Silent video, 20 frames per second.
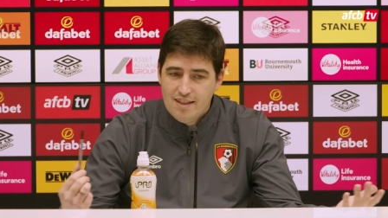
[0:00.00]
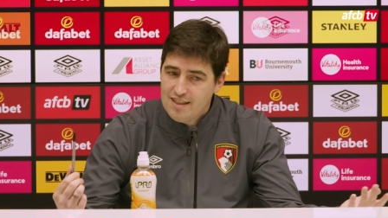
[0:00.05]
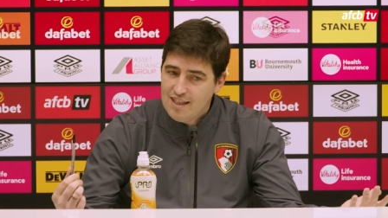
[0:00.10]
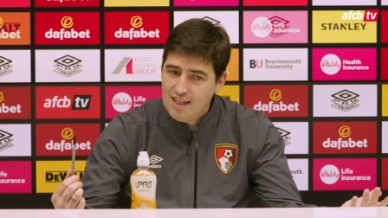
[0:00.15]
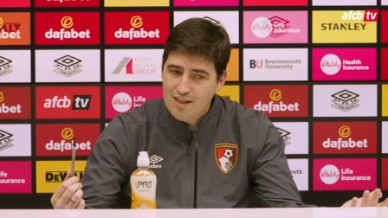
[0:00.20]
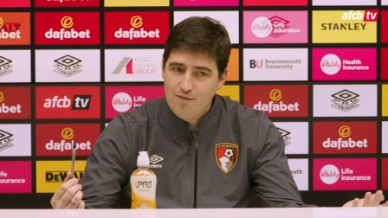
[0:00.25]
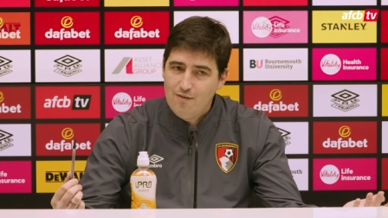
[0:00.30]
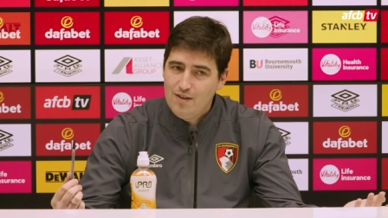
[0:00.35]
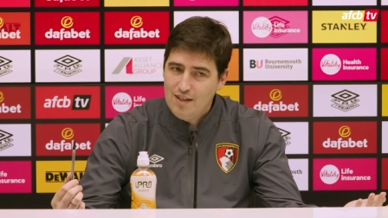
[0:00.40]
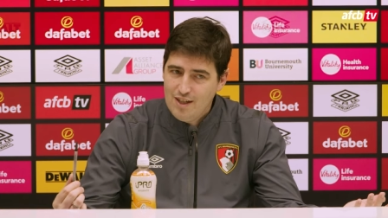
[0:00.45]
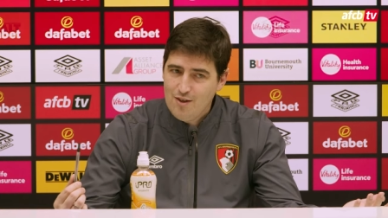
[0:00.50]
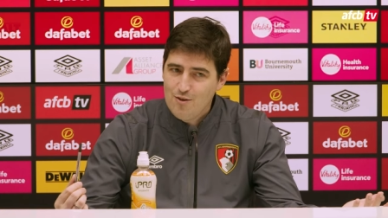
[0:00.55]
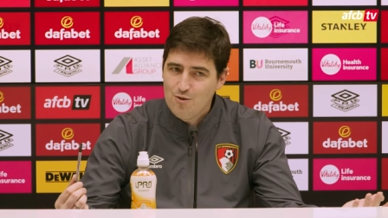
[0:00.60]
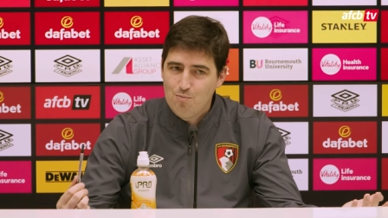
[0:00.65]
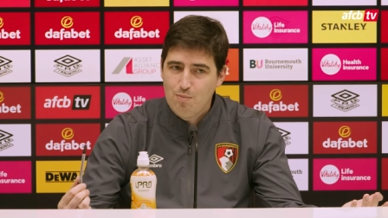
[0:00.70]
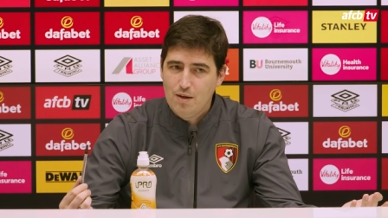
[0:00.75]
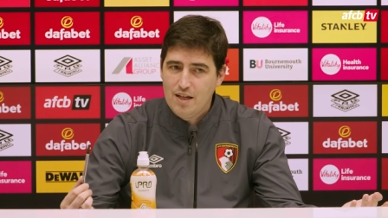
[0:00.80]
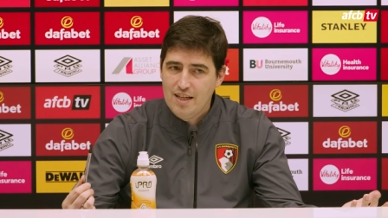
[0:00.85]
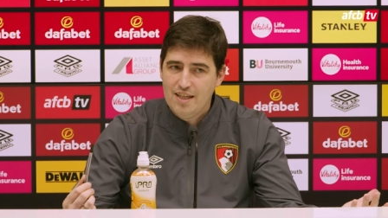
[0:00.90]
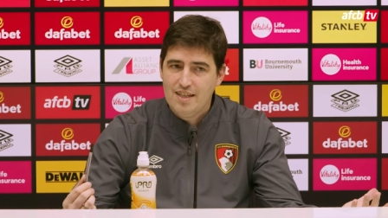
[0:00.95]
They have very
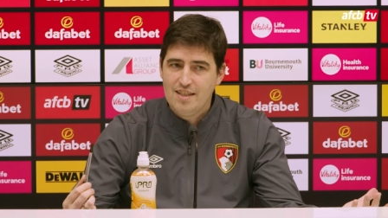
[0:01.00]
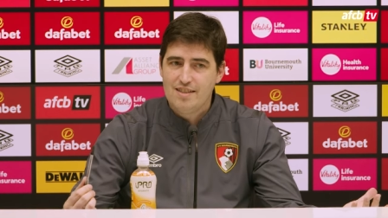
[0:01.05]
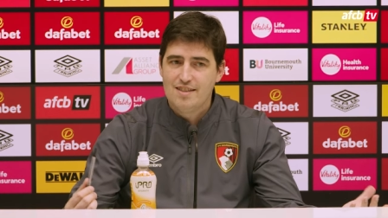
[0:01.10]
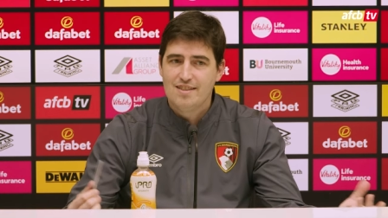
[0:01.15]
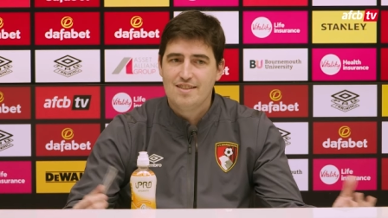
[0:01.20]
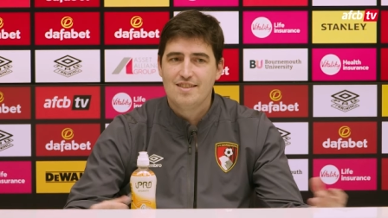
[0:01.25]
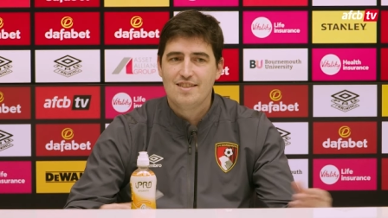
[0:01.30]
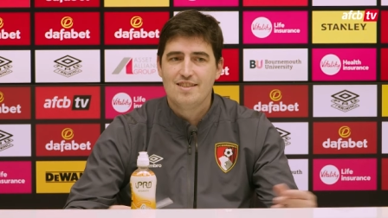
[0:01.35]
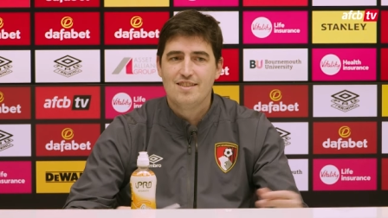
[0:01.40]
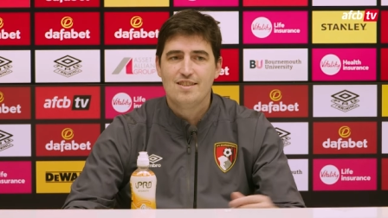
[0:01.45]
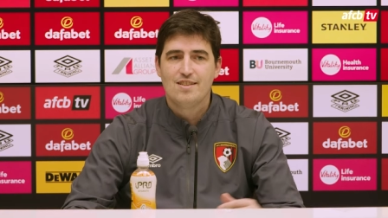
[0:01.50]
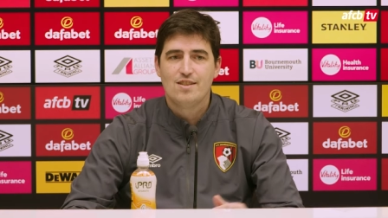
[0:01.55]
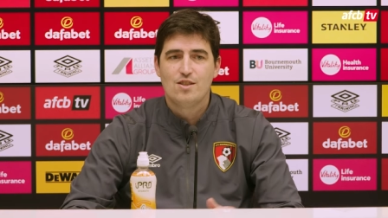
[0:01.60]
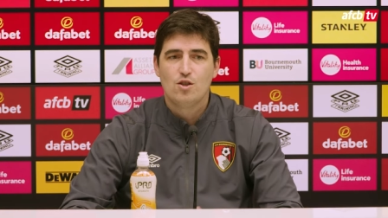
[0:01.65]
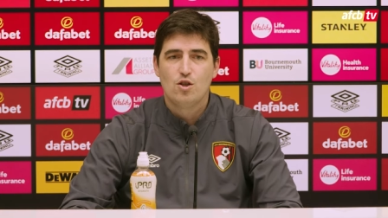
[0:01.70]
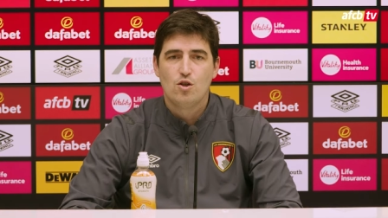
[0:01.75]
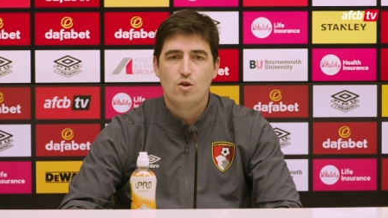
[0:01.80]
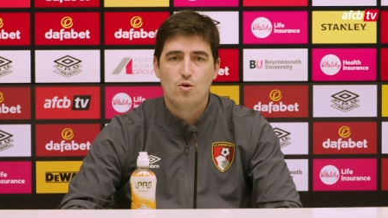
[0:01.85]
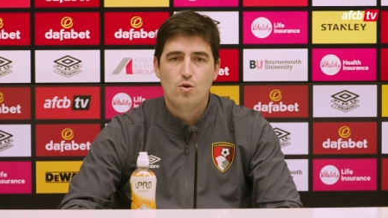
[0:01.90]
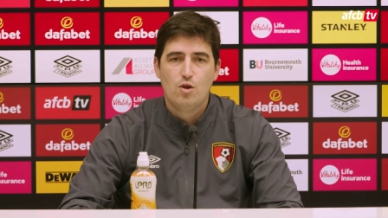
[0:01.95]
good players,
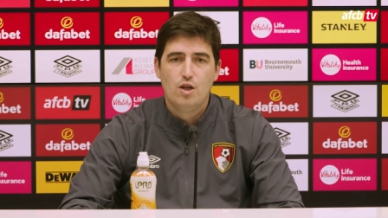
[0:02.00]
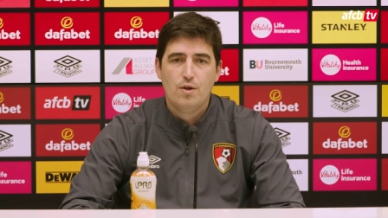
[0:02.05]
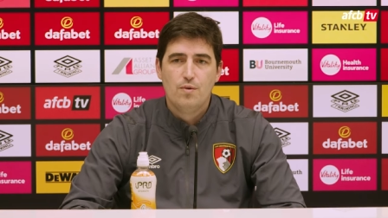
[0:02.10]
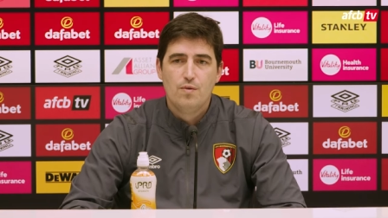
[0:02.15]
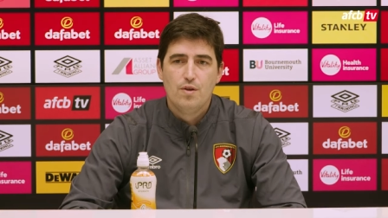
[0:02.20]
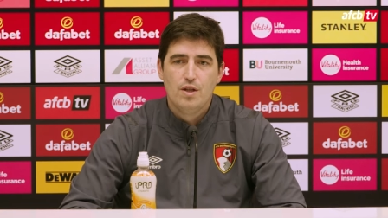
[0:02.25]
so